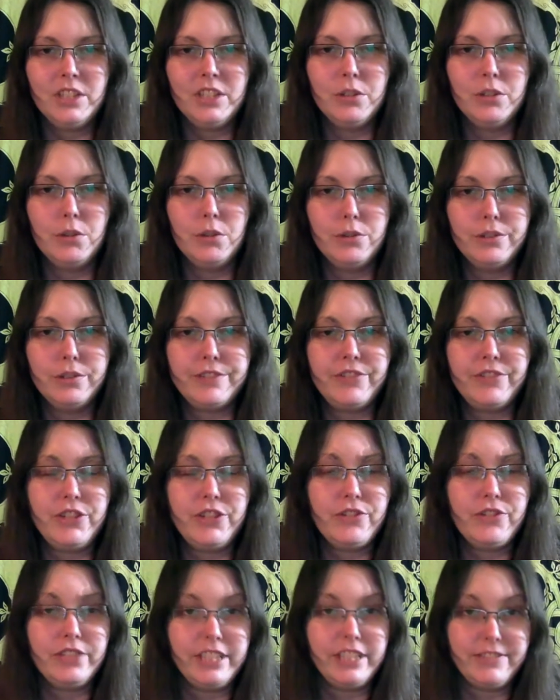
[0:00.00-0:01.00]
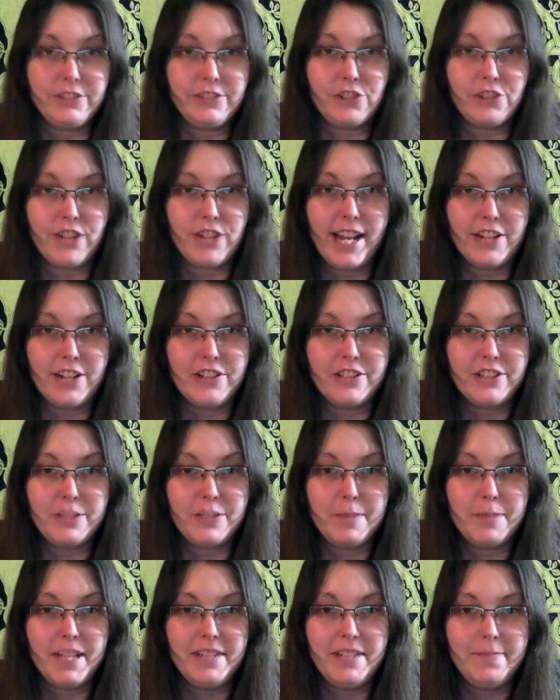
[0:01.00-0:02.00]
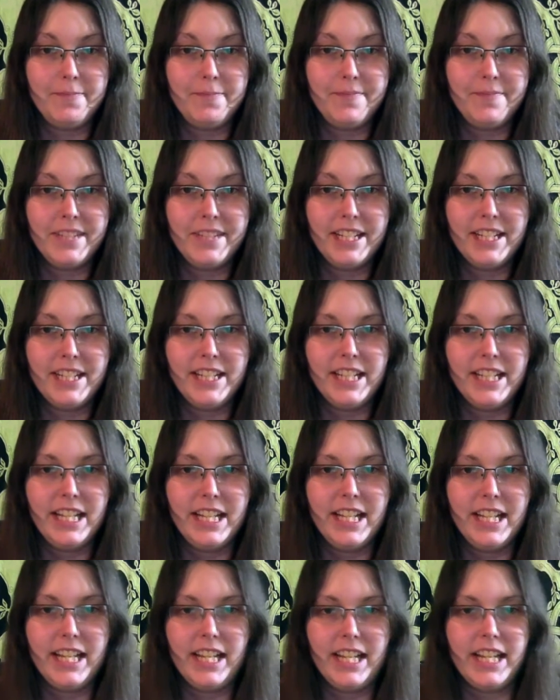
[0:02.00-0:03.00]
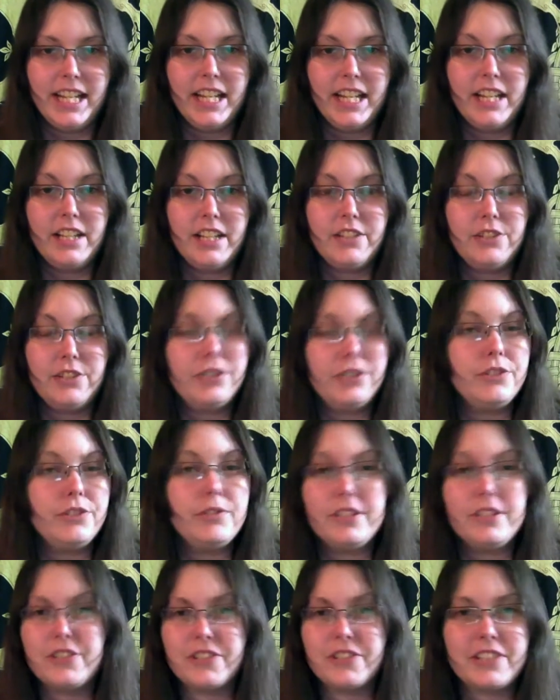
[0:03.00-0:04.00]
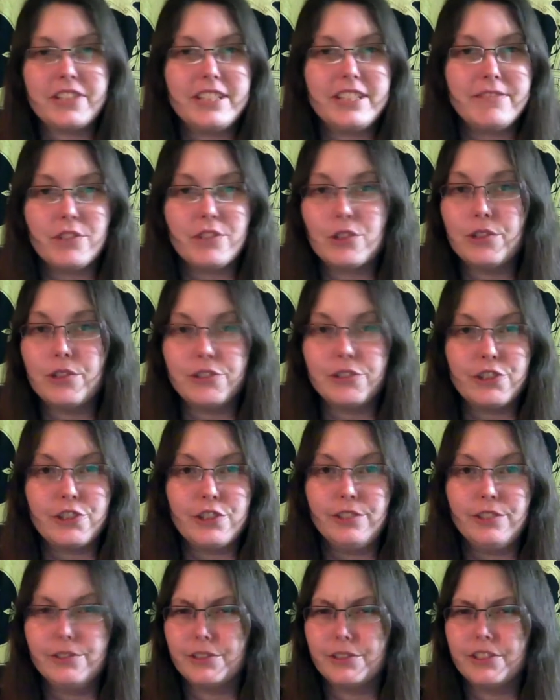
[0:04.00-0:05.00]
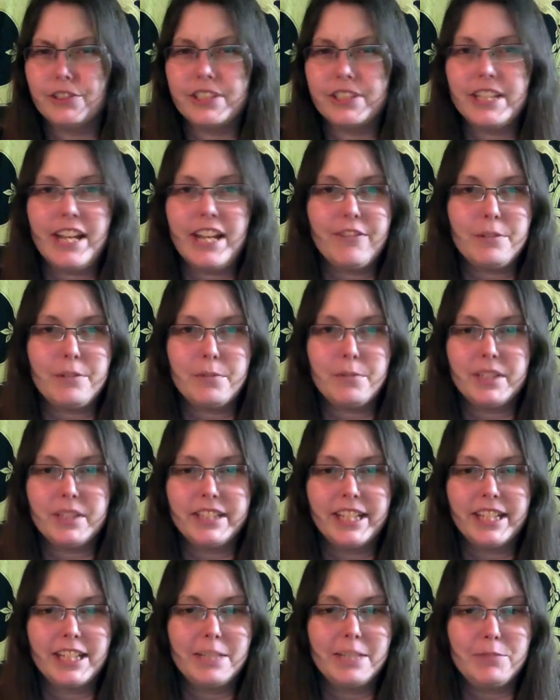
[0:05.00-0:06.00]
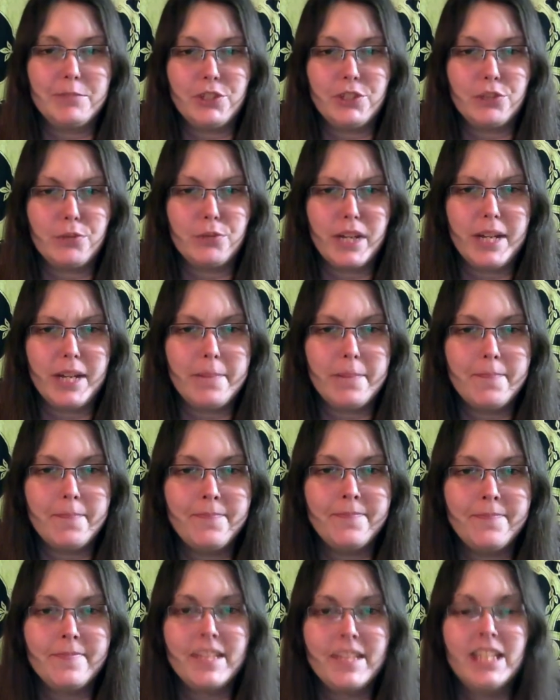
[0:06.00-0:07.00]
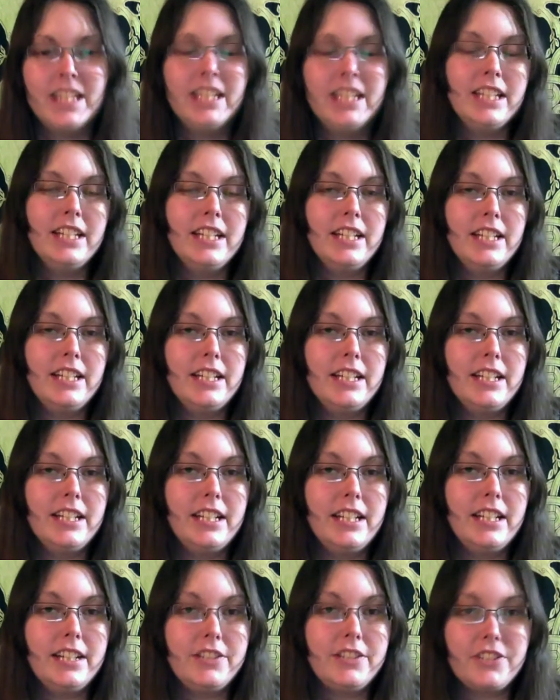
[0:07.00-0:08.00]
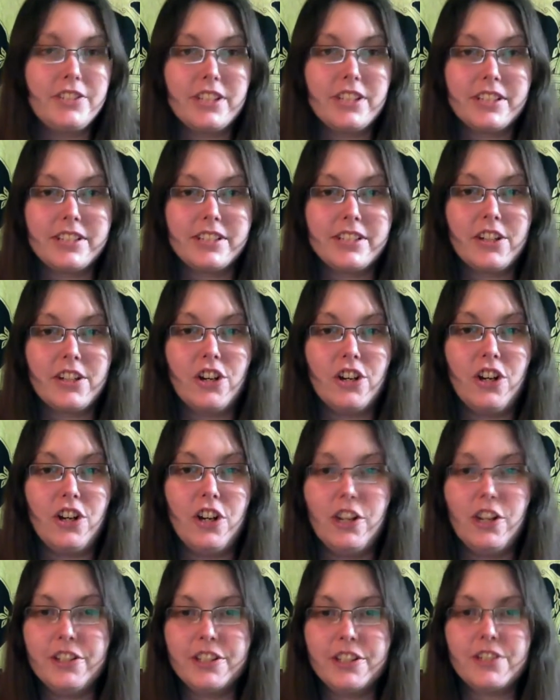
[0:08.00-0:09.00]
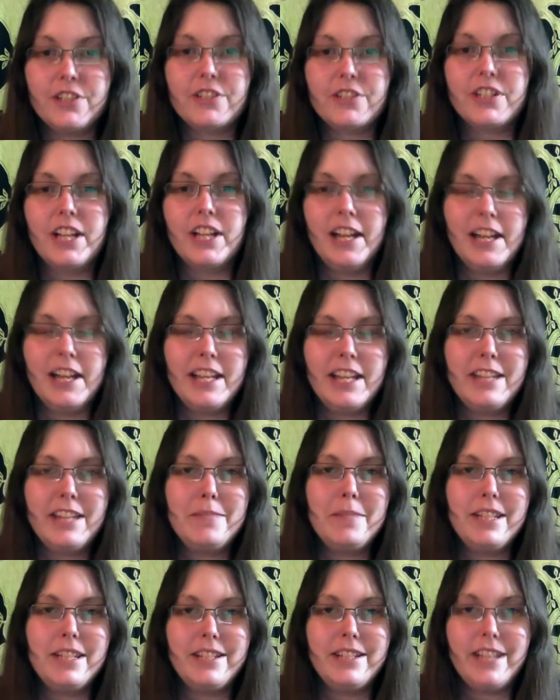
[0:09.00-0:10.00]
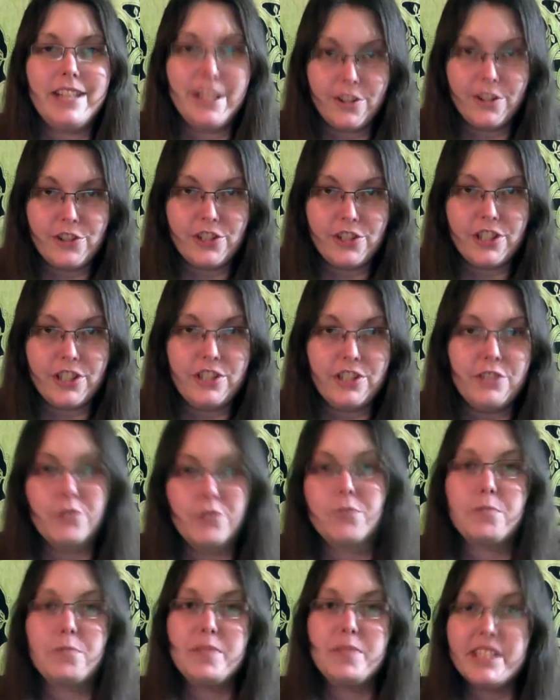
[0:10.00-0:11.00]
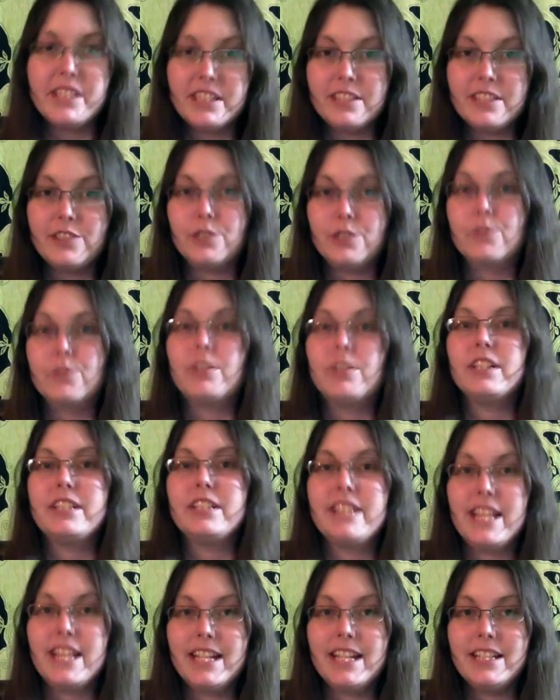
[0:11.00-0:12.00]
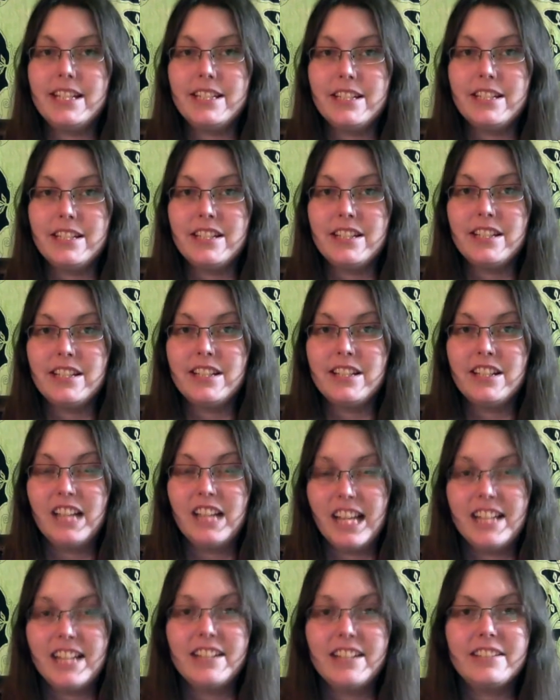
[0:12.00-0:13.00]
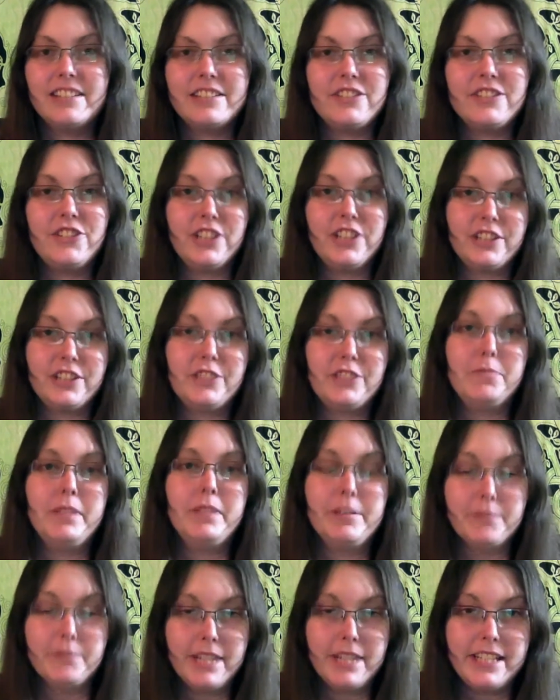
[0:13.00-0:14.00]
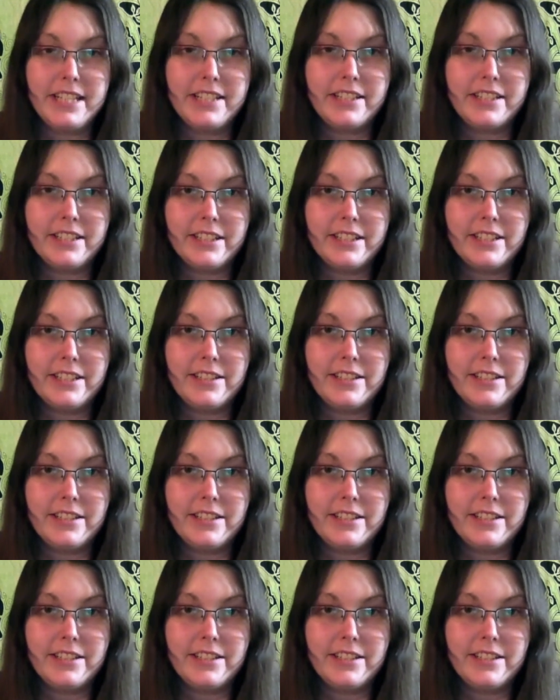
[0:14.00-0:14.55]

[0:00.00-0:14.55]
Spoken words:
or if you do a love attraction spell and you just give the cold shoulder to everyone that comes your way, it's just all your time and energy, your will, your intent has just been wasted.